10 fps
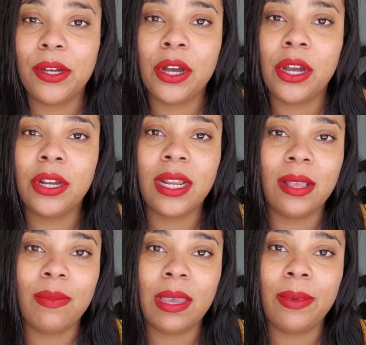card
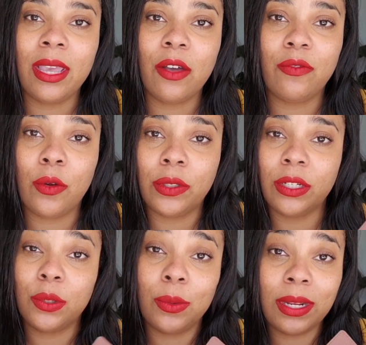and maybe a
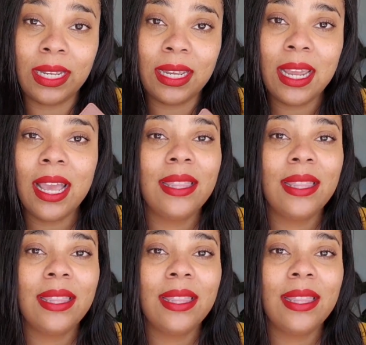folded 20.